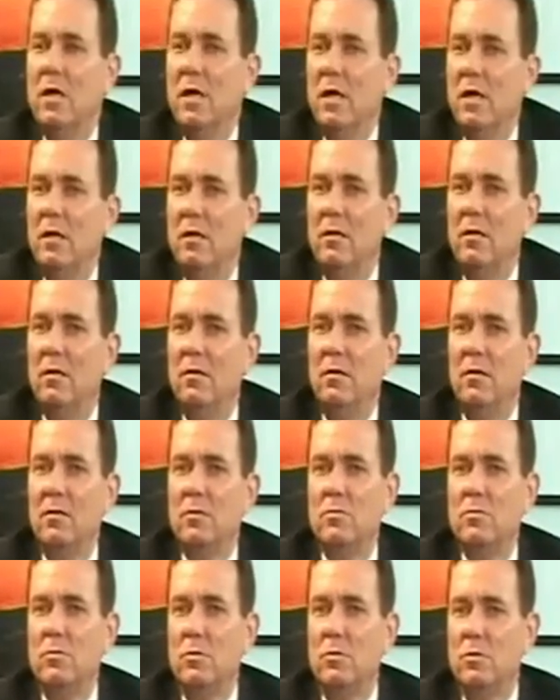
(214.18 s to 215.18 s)
that
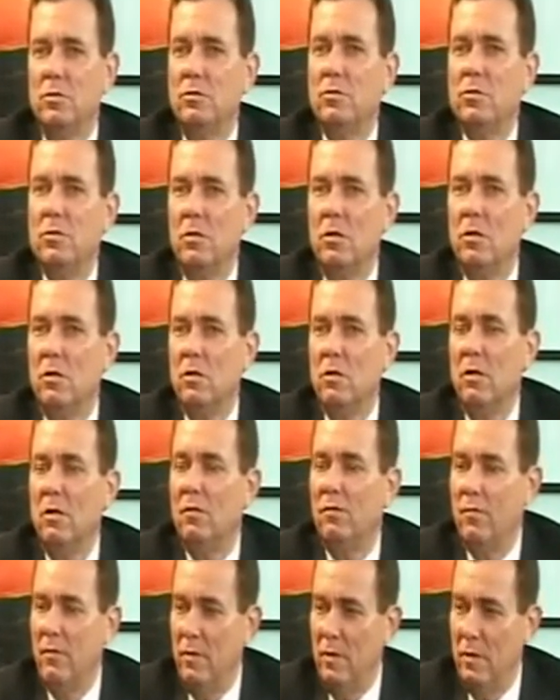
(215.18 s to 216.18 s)
you started
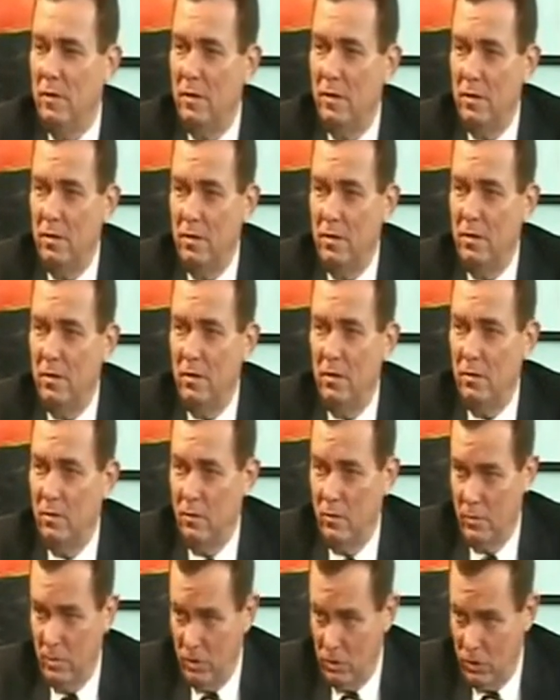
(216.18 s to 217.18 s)
off
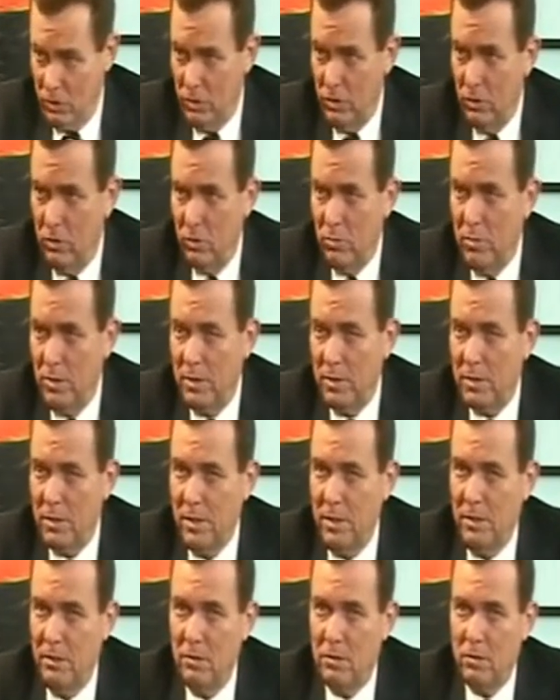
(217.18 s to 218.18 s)
the show by
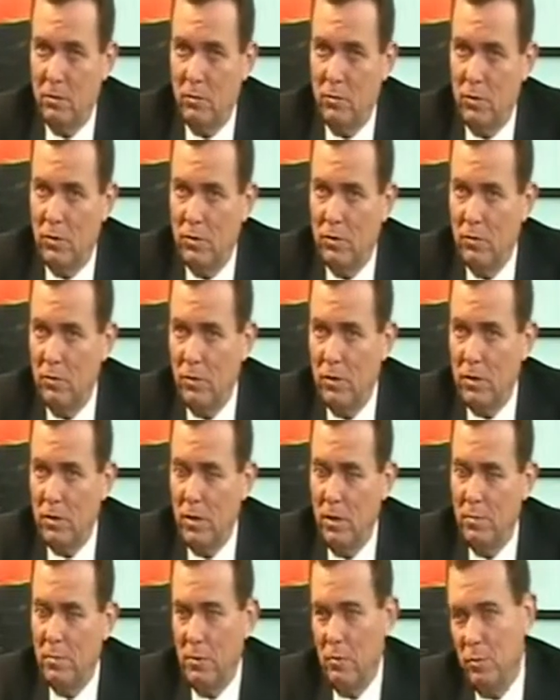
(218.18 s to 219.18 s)
saying, look, we're a
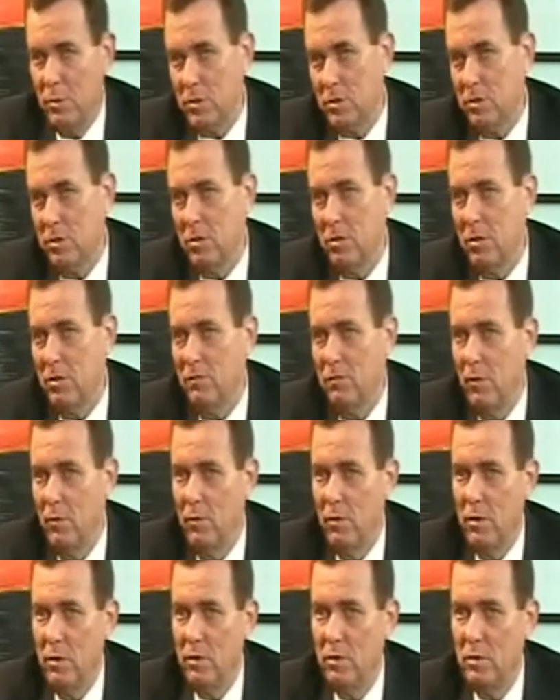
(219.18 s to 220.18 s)
company, we started off, we
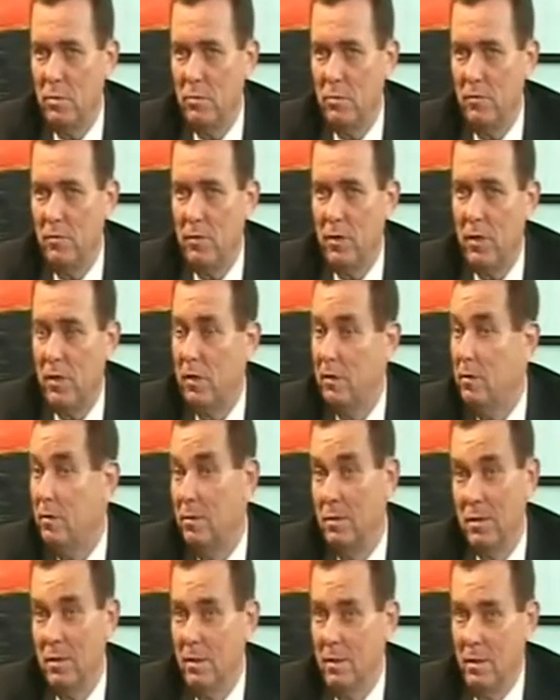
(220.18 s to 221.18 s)
wanted to provide
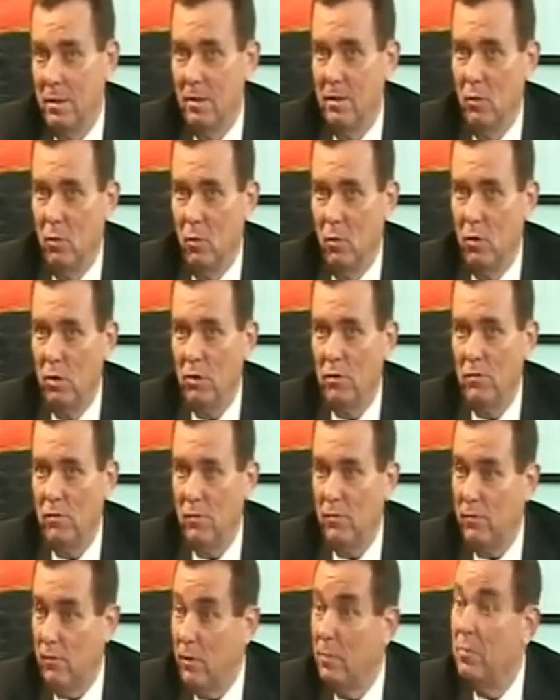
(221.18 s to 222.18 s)
work
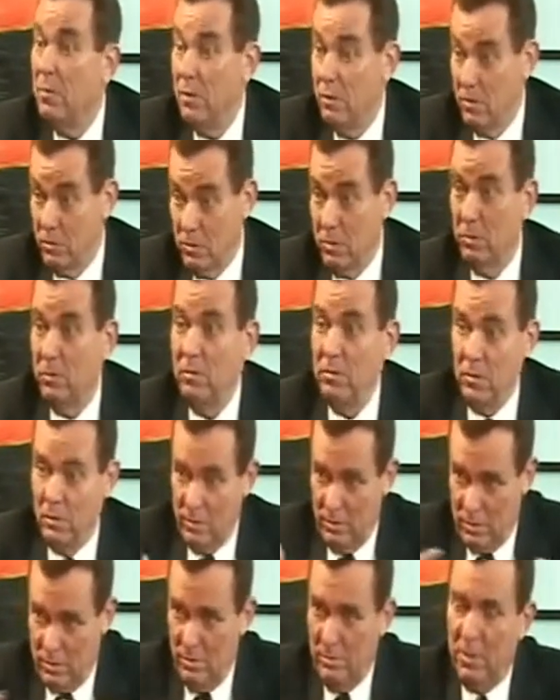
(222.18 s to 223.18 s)
for Filipinos, you
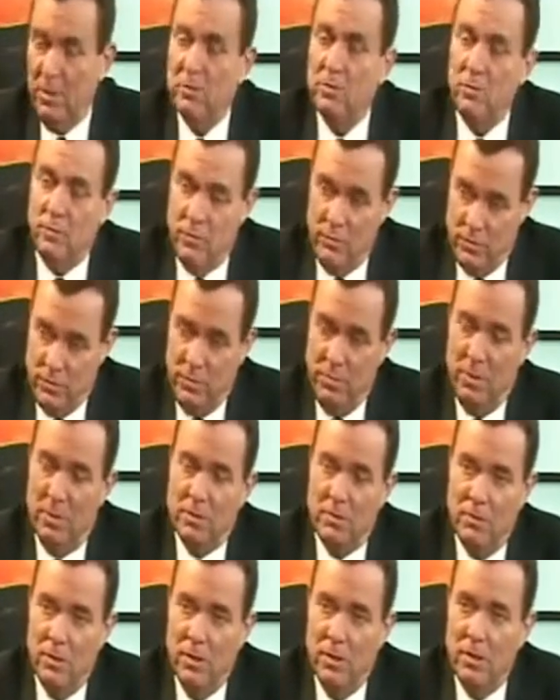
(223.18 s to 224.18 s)
know, some
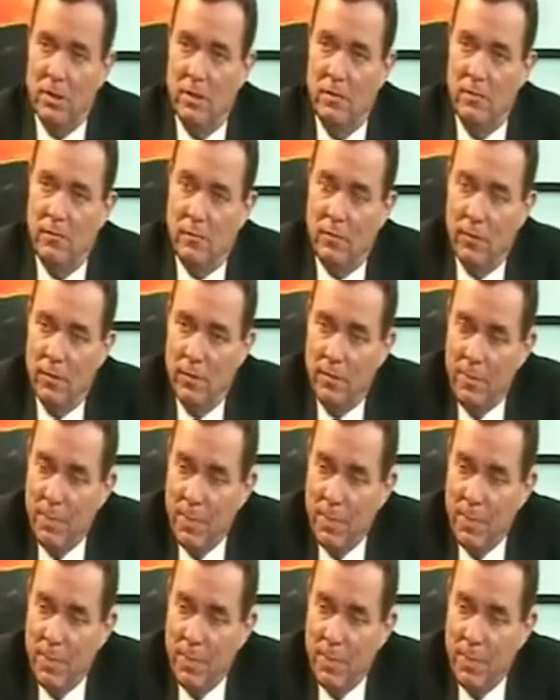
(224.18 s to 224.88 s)
extra income for them.